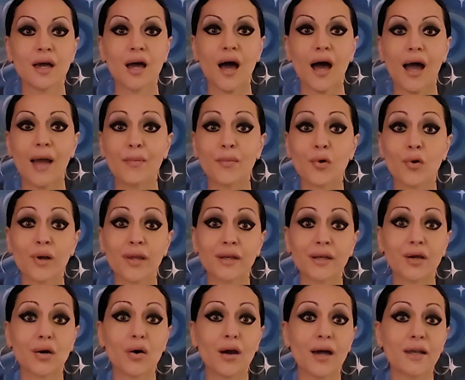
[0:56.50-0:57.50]
I'm going to
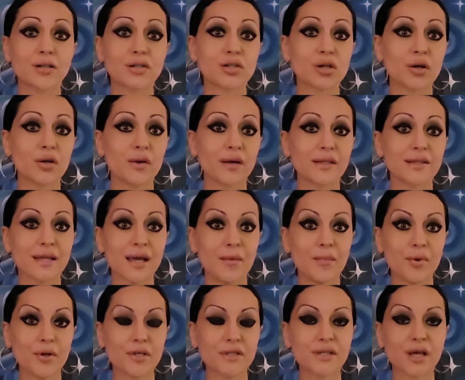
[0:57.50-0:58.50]
go ahead and show you
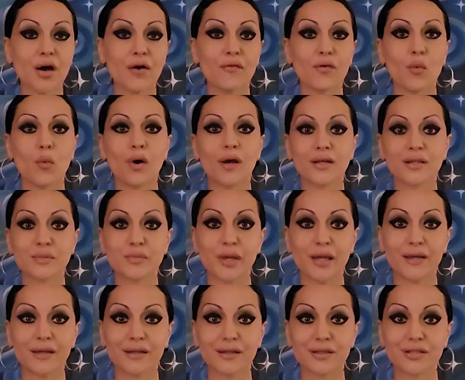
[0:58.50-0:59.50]
examples of what is
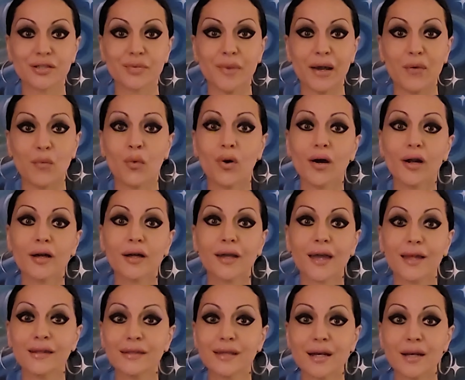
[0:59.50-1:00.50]
being done to my work,
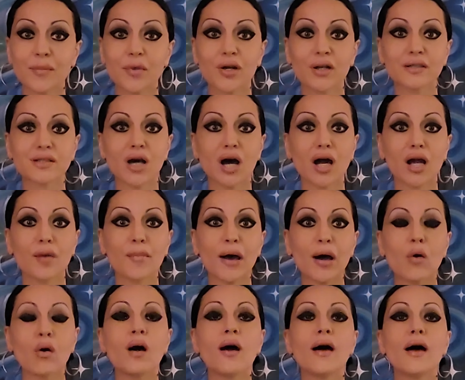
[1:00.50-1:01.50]
and then I'm going to talk
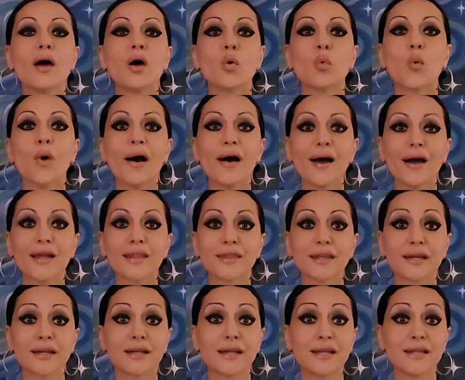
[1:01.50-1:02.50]
about what I
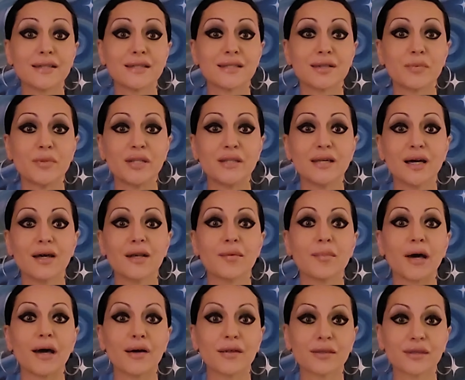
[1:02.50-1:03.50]
think needs to be done
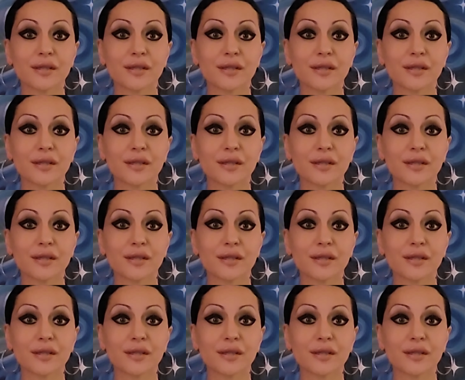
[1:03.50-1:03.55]
about